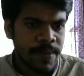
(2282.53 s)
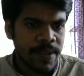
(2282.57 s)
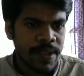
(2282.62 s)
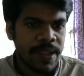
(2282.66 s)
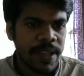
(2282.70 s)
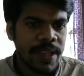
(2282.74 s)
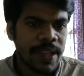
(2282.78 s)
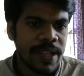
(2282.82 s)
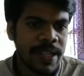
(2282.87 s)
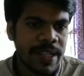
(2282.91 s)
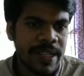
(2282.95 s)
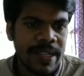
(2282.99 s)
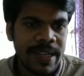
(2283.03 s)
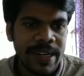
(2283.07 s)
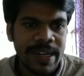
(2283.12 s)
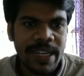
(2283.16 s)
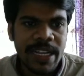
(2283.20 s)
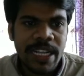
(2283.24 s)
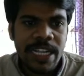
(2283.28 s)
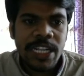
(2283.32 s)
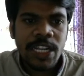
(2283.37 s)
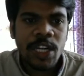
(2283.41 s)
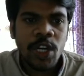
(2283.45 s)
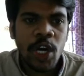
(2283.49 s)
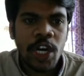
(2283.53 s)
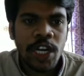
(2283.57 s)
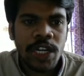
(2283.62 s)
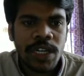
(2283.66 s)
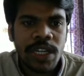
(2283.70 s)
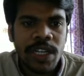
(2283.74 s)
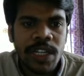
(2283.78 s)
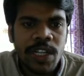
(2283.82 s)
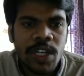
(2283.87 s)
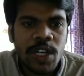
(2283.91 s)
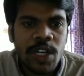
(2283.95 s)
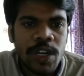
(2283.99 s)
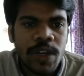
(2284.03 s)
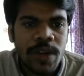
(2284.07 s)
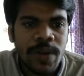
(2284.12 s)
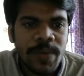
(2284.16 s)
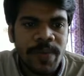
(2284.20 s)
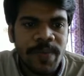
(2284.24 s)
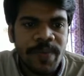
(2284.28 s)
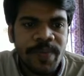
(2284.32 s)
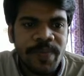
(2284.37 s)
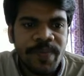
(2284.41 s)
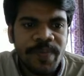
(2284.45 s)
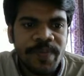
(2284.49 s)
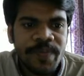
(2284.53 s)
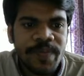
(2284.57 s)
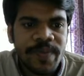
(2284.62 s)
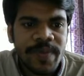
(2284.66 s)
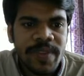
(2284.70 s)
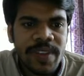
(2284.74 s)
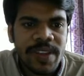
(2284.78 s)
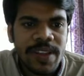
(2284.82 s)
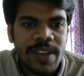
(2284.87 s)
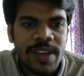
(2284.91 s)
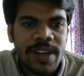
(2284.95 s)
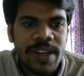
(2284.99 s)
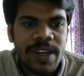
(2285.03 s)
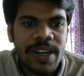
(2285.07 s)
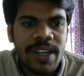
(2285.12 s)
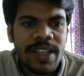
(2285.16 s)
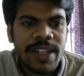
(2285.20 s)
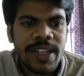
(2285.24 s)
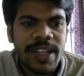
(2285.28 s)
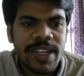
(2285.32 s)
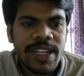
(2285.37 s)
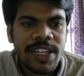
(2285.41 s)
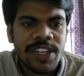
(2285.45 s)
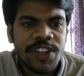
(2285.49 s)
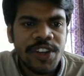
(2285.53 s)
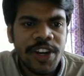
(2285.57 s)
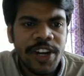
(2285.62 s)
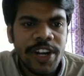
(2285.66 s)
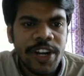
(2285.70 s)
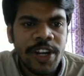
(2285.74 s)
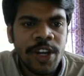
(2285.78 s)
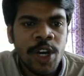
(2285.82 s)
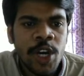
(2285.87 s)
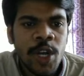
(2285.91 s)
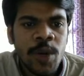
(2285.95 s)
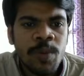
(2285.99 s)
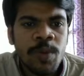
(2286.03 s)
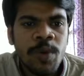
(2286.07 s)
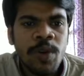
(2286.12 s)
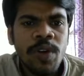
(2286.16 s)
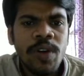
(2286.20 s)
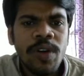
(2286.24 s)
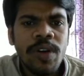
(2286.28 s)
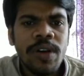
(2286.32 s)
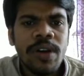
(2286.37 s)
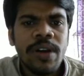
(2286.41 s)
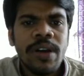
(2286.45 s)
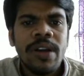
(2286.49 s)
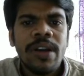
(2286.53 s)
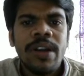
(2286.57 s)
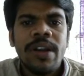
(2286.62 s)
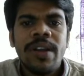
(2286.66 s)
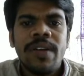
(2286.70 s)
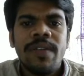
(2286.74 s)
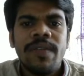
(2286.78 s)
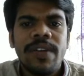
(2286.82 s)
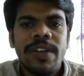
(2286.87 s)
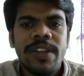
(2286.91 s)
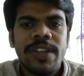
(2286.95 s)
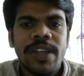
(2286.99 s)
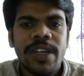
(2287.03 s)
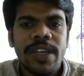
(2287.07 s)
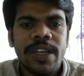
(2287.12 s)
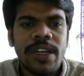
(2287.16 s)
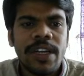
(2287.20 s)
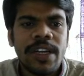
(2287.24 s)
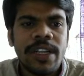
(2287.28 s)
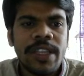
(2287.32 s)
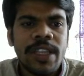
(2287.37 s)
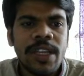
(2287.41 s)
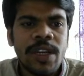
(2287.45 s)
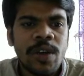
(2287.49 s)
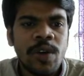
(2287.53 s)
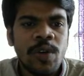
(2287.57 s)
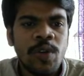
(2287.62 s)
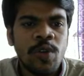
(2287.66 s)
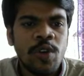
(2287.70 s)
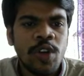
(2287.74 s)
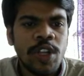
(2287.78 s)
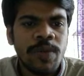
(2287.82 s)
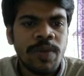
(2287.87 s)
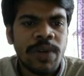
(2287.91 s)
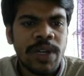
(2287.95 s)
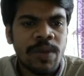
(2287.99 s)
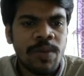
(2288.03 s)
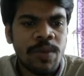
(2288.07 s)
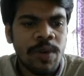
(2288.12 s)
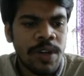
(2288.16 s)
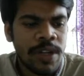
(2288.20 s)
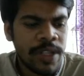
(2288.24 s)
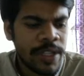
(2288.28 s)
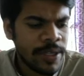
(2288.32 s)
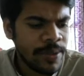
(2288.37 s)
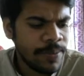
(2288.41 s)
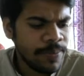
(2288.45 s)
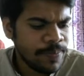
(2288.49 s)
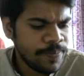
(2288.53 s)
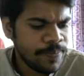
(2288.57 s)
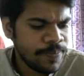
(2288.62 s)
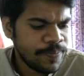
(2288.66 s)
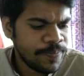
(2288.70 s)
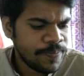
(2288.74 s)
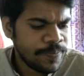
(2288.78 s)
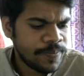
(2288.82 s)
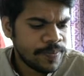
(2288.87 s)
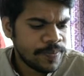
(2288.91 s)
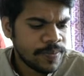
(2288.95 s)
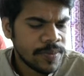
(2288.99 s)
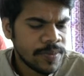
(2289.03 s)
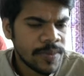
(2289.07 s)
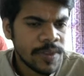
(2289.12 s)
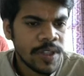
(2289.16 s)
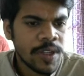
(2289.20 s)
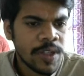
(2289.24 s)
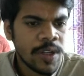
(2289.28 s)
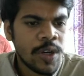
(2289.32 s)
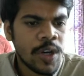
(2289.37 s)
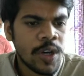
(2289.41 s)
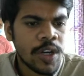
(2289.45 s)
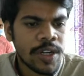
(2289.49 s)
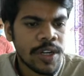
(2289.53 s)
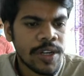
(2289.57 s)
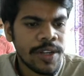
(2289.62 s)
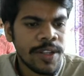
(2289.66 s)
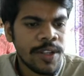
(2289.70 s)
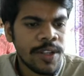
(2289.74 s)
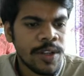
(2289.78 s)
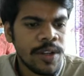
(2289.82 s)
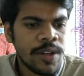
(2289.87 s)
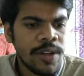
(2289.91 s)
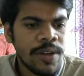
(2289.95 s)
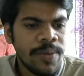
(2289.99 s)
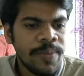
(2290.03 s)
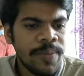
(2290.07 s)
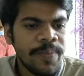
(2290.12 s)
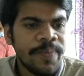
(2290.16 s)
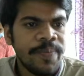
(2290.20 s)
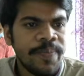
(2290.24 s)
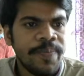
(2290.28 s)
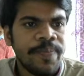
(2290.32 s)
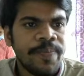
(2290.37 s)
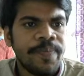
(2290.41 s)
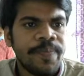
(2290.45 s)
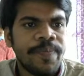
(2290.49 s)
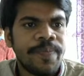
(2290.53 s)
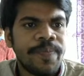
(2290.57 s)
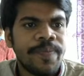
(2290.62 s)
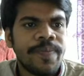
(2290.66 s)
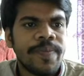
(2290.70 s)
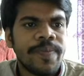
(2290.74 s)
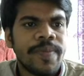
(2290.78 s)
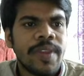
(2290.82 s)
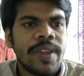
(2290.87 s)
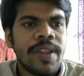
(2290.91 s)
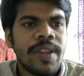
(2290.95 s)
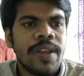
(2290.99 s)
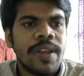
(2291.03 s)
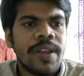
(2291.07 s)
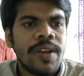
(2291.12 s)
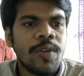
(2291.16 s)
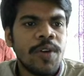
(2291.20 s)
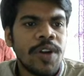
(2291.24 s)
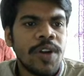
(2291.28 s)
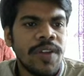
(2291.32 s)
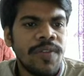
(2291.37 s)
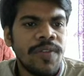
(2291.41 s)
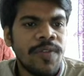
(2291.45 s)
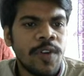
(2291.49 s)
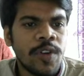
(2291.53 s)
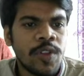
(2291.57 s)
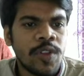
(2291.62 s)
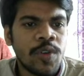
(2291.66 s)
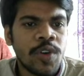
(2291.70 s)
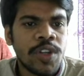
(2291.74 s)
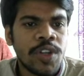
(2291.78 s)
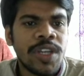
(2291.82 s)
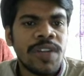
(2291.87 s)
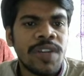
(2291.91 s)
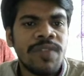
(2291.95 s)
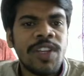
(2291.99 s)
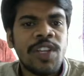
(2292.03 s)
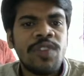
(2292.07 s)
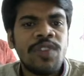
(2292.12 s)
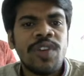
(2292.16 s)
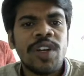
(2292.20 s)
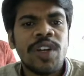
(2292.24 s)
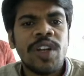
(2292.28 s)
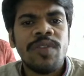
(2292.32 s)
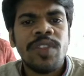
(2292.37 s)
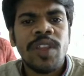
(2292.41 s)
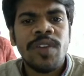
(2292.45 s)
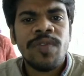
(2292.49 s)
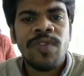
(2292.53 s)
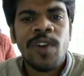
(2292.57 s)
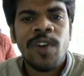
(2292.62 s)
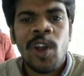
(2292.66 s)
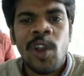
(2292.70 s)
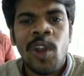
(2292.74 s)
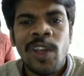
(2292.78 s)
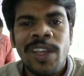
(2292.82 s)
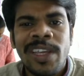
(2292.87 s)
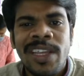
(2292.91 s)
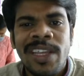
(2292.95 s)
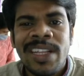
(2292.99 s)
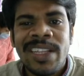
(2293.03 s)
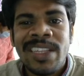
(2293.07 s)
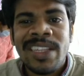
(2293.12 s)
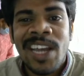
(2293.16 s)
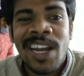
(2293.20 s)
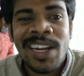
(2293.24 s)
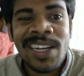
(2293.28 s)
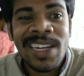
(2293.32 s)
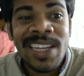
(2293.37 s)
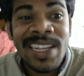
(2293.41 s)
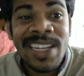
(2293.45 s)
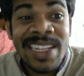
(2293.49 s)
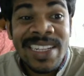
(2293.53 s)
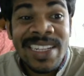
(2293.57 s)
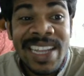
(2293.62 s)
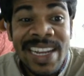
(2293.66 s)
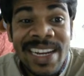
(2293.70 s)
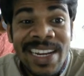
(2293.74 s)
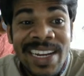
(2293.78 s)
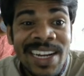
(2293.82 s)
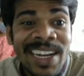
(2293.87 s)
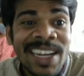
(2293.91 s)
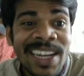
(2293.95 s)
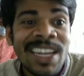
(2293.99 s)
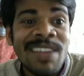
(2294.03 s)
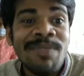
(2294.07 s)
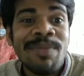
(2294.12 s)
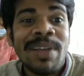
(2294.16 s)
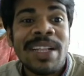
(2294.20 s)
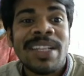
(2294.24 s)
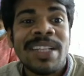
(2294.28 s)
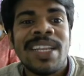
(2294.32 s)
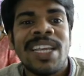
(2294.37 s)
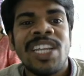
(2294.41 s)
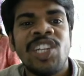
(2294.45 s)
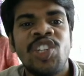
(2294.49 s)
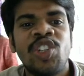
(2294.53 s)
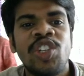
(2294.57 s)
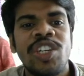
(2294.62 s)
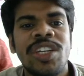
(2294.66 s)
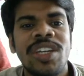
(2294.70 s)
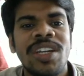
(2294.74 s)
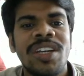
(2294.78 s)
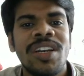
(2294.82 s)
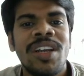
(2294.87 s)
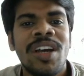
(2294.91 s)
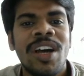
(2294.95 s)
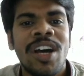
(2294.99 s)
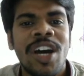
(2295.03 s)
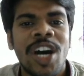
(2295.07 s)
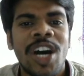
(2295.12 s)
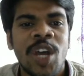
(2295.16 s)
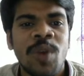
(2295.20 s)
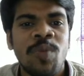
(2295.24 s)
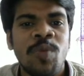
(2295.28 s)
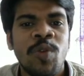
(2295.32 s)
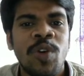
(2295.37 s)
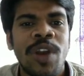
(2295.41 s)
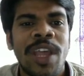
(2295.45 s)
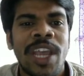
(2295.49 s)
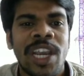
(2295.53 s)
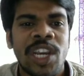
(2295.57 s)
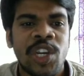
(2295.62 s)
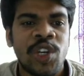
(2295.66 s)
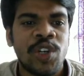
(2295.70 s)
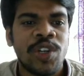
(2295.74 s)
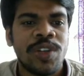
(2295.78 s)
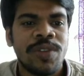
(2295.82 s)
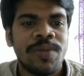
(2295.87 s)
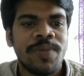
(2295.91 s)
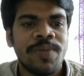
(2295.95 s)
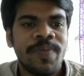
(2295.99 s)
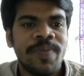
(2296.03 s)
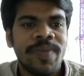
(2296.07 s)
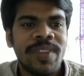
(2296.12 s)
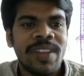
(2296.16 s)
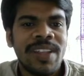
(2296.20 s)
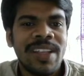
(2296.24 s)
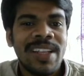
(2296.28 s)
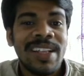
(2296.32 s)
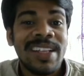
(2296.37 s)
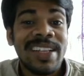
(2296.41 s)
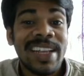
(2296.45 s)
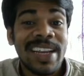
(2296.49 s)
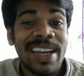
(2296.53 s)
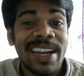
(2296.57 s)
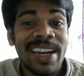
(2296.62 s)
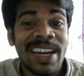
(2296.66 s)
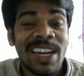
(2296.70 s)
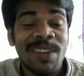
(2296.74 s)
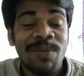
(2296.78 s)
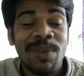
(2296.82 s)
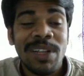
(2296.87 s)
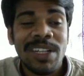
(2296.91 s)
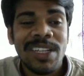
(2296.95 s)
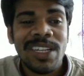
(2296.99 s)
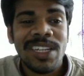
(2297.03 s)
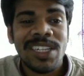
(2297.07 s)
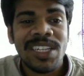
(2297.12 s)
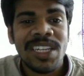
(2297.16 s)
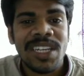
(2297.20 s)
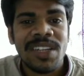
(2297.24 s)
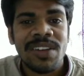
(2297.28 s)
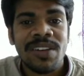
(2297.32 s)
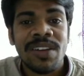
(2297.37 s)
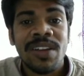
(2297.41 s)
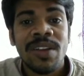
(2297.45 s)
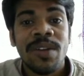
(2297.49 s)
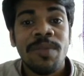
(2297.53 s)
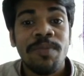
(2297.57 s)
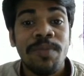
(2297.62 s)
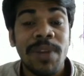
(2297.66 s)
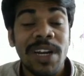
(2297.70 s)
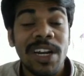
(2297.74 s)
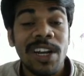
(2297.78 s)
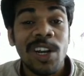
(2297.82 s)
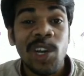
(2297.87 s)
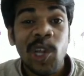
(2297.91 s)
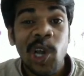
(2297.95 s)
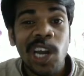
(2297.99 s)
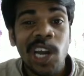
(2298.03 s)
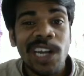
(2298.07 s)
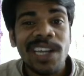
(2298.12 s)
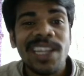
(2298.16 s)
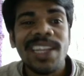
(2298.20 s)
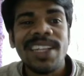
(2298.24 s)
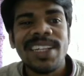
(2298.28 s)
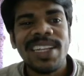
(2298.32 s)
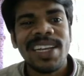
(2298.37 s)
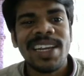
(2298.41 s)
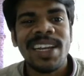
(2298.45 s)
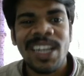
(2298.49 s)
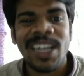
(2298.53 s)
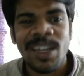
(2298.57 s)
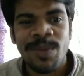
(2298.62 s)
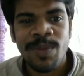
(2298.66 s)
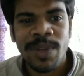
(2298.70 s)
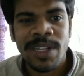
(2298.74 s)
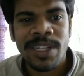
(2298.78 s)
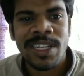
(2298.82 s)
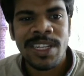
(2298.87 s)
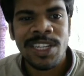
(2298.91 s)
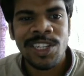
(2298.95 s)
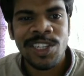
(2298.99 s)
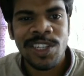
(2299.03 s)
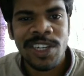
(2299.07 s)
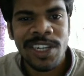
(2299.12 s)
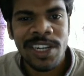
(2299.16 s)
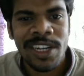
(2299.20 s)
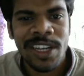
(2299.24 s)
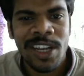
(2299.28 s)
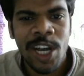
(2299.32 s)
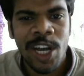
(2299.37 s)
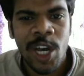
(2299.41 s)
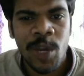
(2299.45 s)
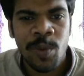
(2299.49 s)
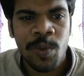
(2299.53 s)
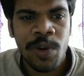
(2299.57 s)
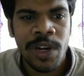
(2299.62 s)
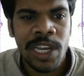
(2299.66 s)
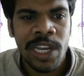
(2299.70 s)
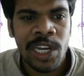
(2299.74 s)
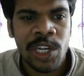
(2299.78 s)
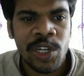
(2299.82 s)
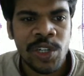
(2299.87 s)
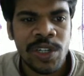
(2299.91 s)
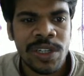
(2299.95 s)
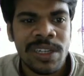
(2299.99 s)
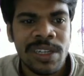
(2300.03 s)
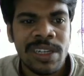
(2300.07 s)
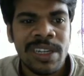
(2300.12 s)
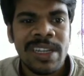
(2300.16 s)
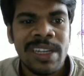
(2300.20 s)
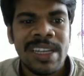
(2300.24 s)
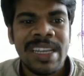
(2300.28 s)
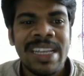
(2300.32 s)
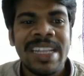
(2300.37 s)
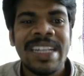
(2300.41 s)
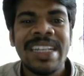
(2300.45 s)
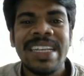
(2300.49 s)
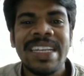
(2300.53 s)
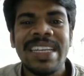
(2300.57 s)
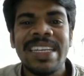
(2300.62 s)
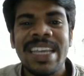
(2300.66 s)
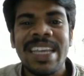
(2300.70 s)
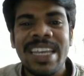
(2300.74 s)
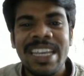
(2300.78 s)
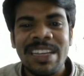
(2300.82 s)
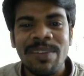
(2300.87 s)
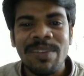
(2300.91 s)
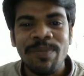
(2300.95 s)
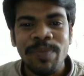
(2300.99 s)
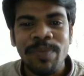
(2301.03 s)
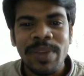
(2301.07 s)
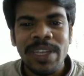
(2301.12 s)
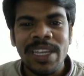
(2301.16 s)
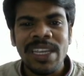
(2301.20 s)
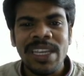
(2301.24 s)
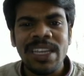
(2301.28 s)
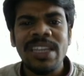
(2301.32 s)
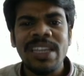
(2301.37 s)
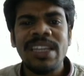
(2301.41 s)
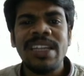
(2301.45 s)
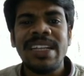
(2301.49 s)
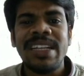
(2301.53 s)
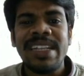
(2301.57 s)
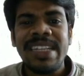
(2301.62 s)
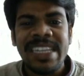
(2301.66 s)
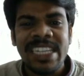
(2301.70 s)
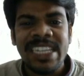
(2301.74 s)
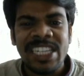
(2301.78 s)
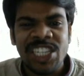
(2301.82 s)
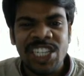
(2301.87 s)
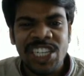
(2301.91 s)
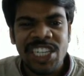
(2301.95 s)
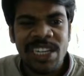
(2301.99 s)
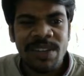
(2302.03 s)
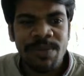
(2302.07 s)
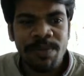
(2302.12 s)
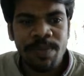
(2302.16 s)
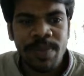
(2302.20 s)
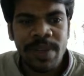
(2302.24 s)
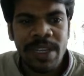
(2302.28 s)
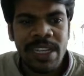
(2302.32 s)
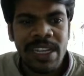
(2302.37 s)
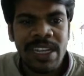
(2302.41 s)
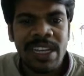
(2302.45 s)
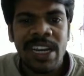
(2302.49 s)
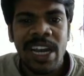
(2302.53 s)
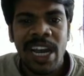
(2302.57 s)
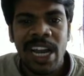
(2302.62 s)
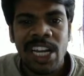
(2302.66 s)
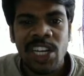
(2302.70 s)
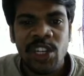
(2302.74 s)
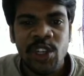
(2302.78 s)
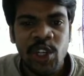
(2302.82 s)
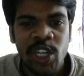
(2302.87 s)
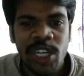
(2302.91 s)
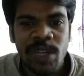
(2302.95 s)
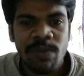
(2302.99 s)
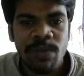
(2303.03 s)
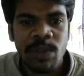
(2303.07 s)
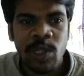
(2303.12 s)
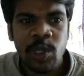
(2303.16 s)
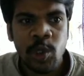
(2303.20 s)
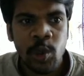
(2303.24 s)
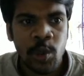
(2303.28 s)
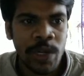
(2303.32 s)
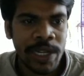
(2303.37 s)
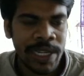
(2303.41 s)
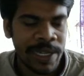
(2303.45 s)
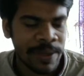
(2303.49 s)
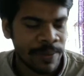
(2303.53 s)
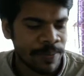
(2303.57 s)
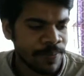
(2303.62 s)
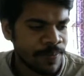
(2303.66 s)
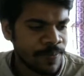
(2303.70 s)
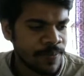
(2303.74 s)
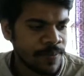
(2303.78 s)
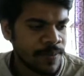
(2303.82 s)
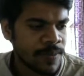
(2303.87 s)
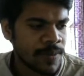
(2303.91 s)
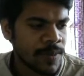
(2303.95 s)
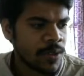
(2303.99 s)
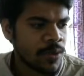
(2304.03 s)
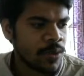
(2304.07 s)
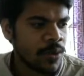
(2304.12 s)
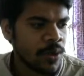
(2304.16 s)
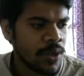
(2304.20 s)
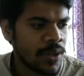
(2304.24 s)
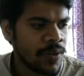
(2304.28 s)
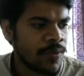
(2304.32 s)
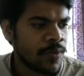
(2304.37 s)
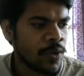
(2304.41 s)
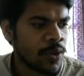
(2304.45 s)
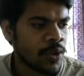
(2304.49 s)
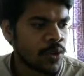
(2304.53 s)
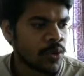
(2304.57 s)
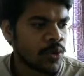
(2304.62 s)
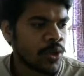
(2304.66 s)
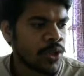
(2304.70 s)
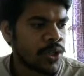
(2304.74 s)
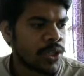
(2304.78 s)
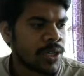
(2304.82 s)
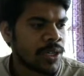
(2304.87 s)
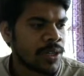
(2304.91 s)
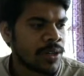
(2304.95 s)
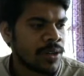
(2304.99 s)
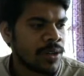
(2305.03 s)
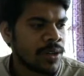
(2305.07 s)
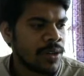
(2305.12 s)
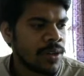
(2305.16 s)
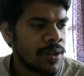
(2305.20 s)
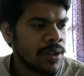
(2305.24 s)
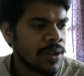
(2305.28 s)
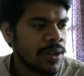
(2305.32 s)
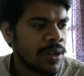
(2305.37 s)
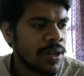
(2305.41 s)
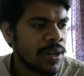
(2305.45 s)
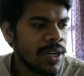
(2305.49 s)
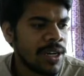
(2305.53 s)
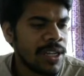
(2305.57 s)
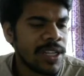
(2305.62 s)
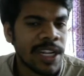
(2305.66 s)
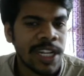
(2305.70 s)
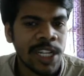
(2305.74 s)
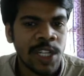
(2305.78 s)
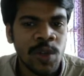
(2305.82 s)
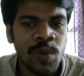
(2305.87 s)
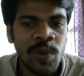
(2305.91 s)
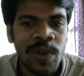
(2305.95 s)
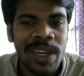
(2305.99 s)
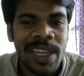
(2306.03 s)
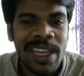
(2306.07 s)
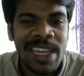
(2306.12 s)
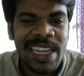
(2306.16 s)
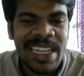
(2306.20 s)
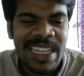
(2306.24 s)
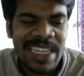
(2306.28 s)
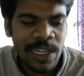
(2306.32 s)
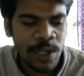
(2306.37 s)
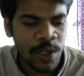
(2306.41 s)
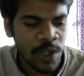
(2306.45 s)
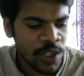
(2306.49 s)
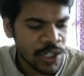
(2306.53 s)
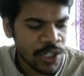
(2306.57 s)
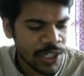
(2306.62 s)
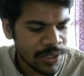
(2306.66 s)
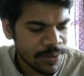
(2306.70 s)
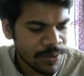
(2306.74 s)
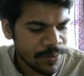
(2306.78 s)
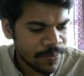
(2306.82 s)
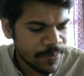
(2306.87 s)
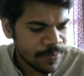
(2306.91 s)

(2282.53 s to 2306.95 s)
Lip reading: Yes, it is cortisol. It is a steroid hormone which regulates the glucose metabolism. Cortisol. 24th question. Which one of the following is not a secondary messenger in hormone action? Secondary messenger, but not a secondary messenger in a hormone action. CAMP, CGMP, calcium, sodium. 24th question. It is also very easy question.